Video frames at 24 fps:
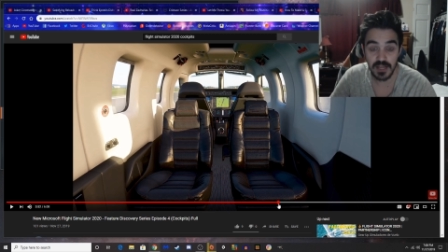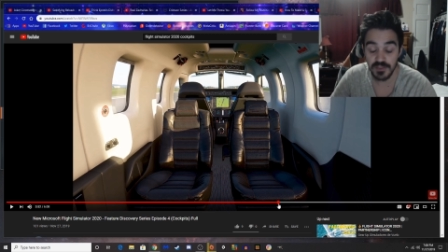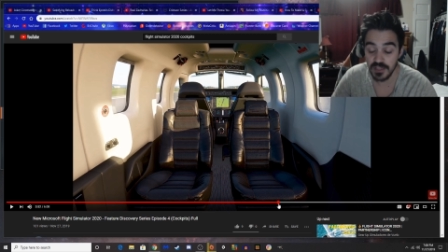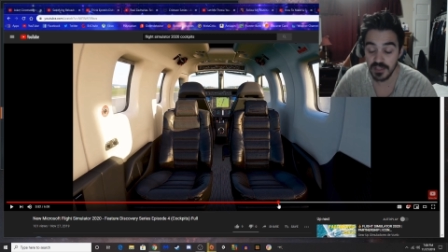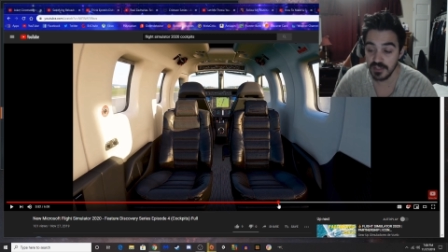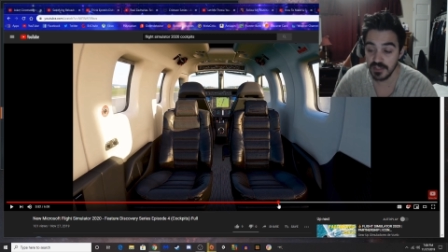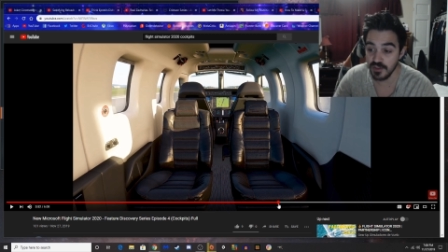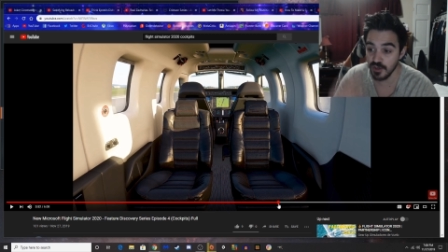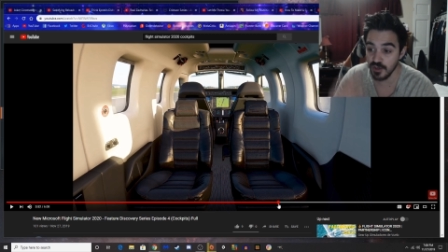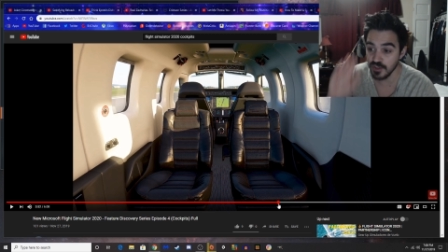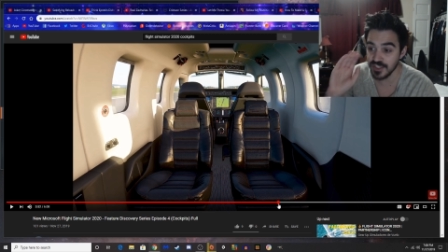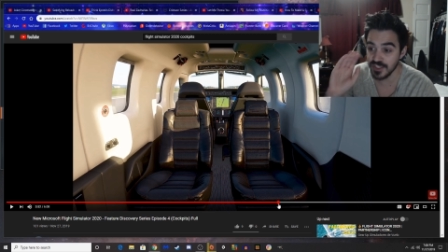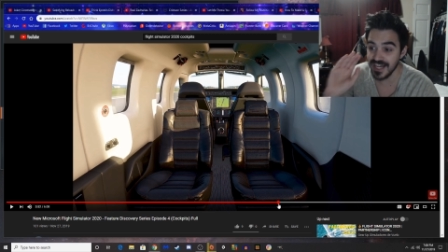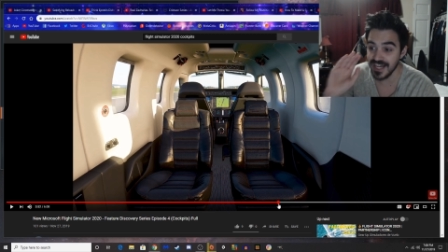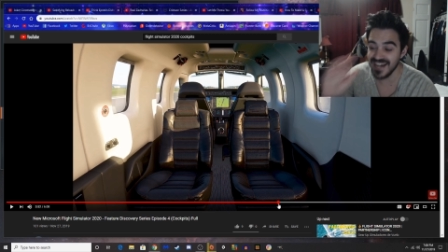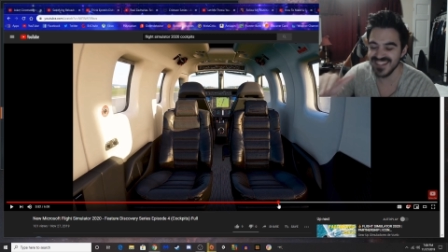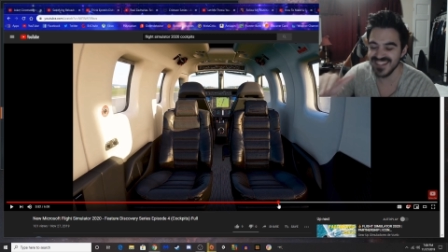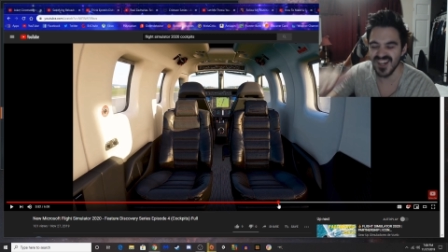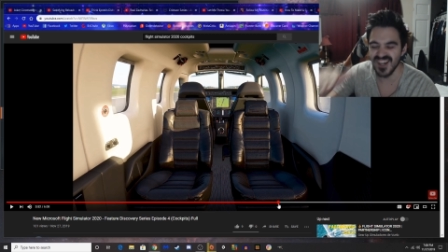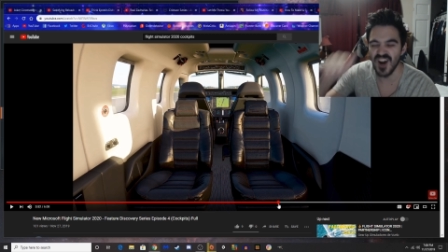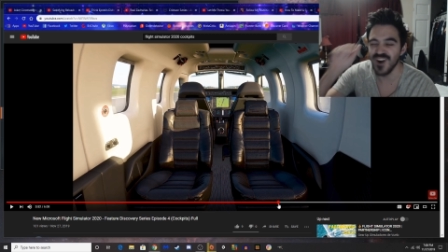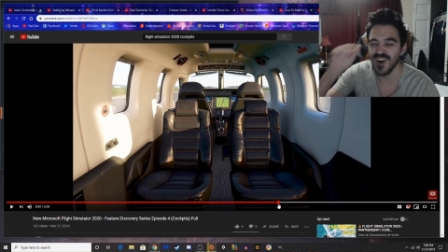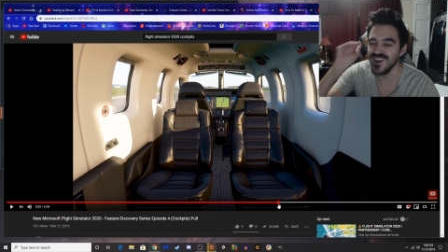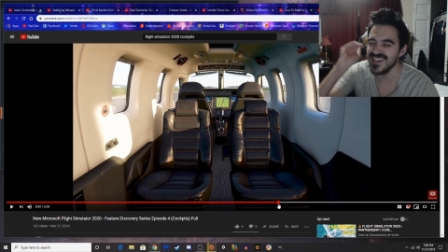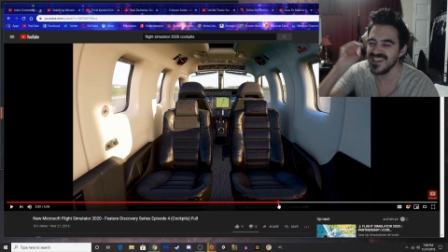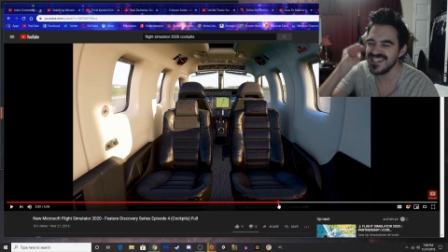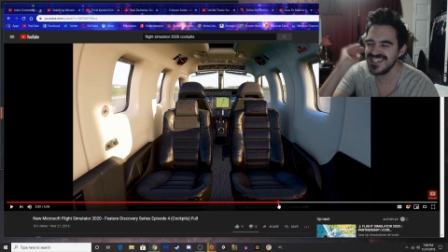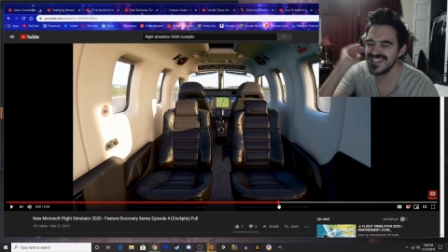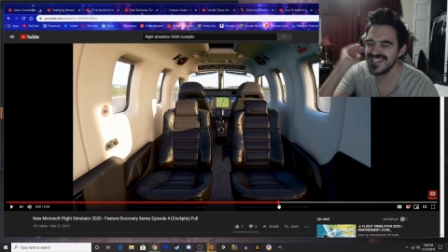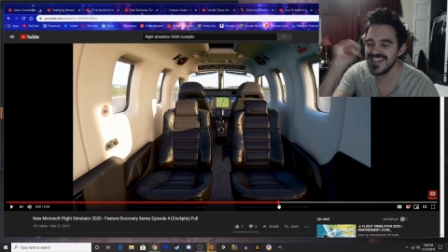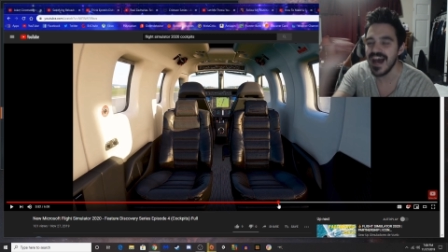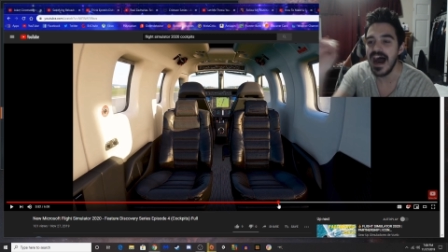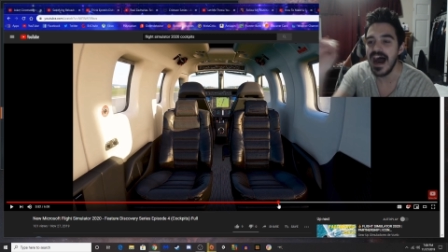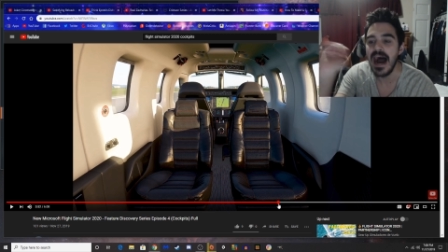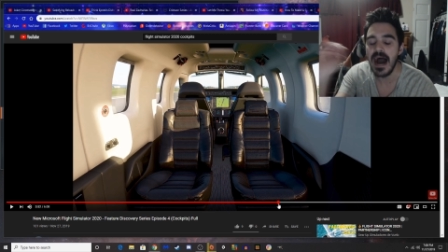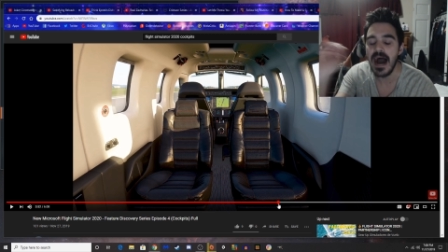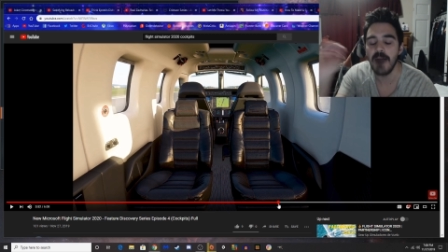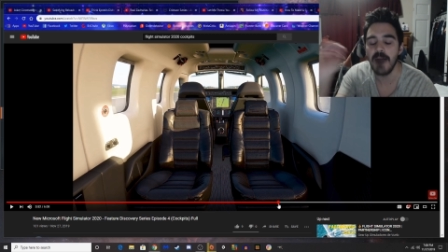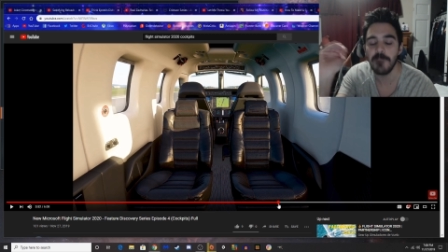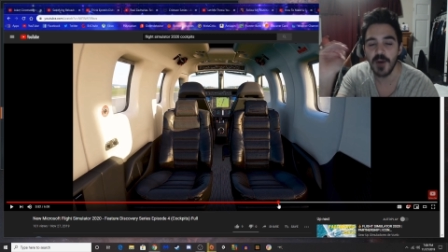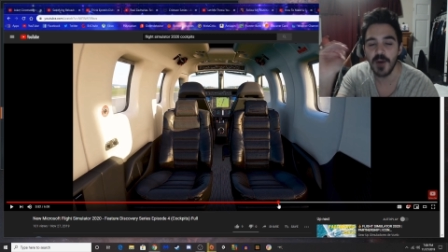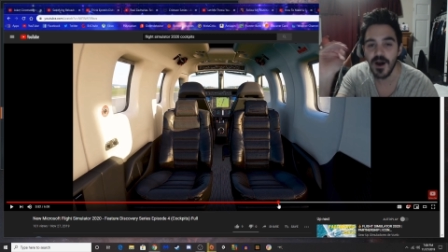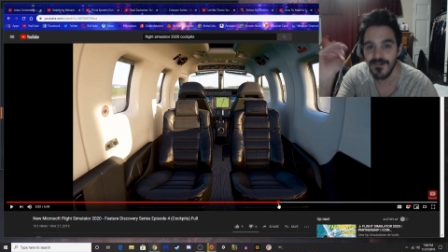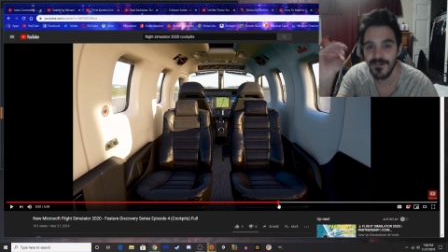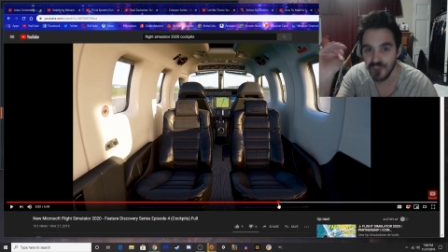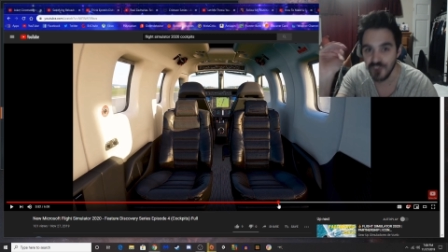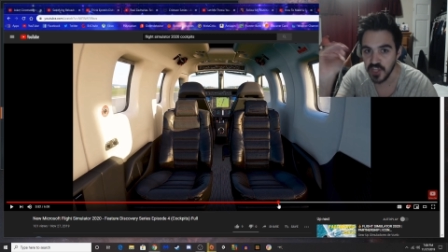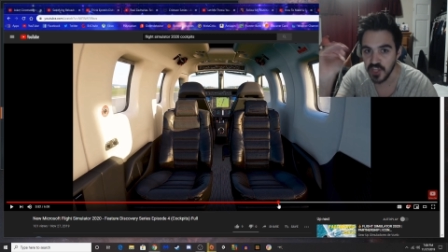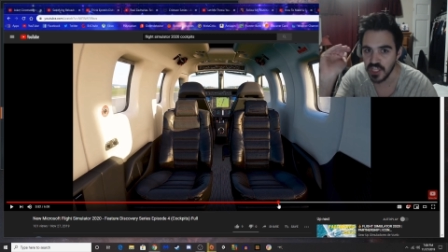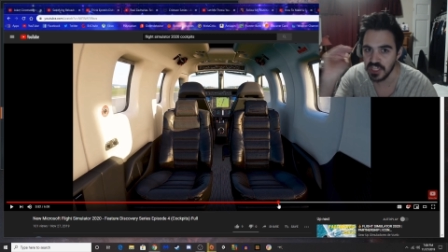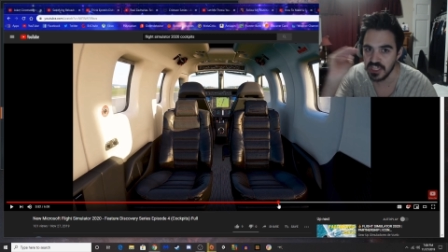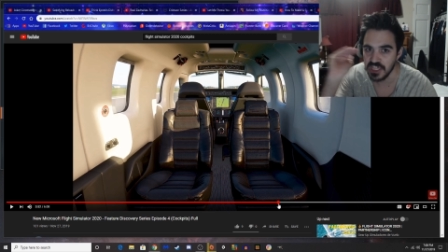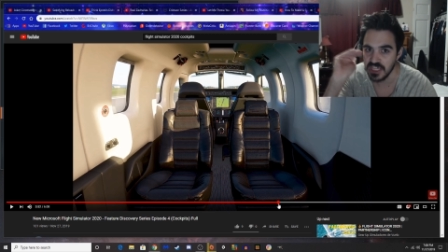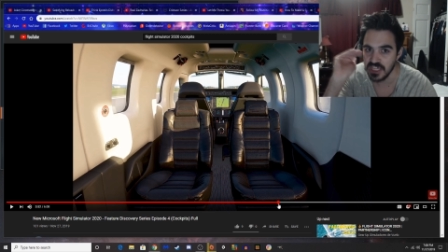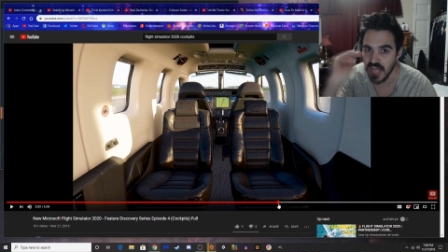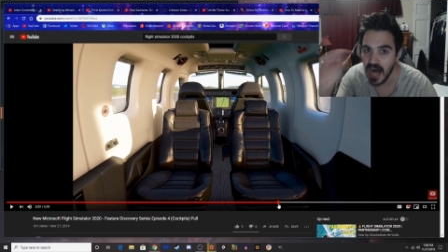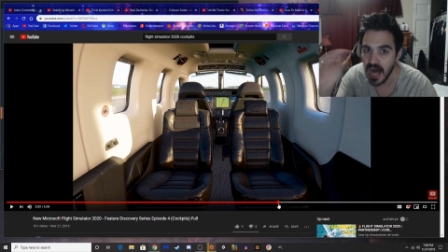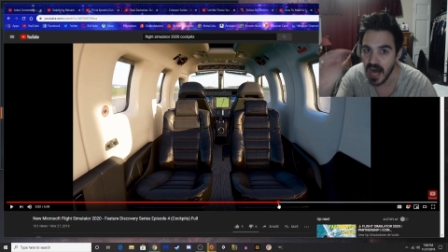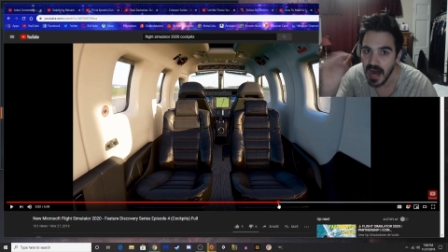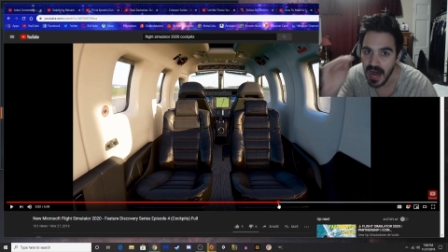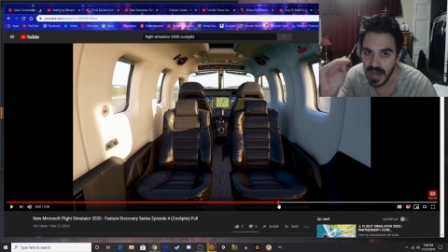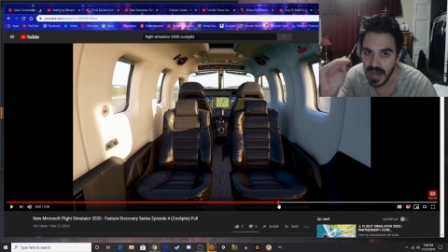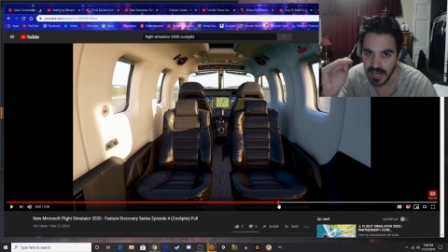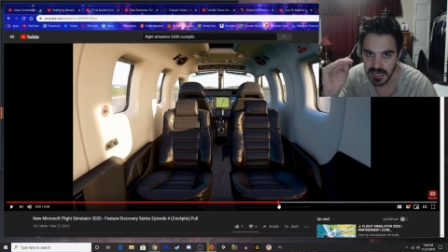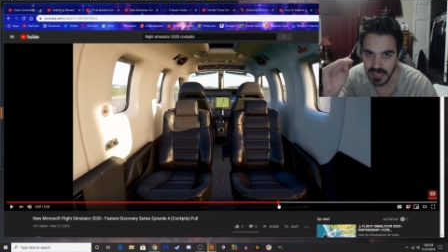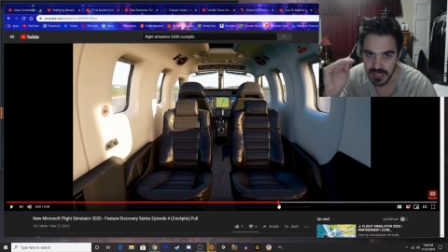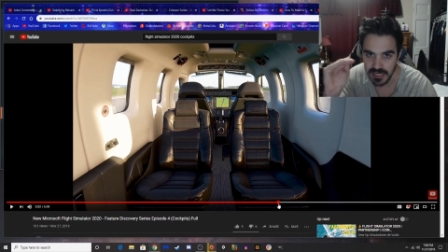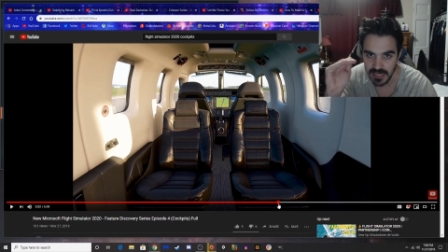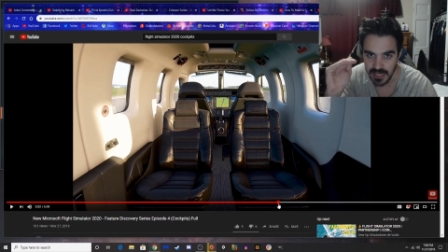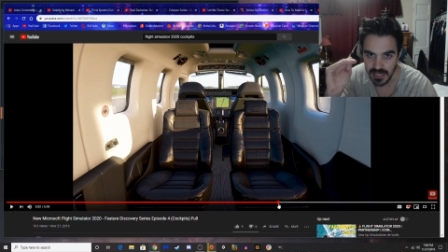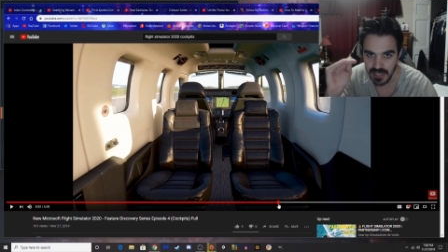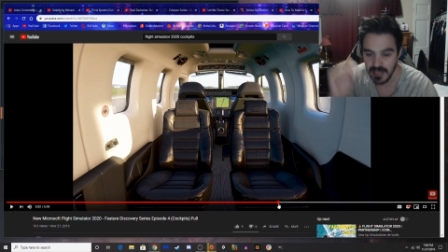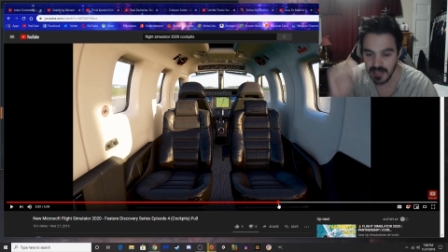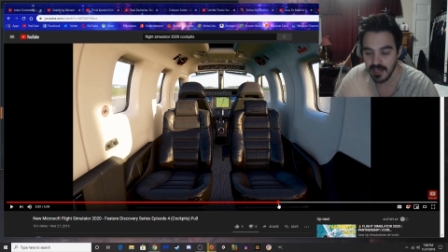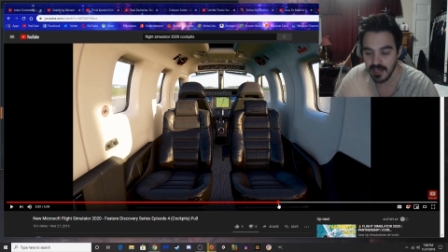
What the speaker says: and those guys are top of the line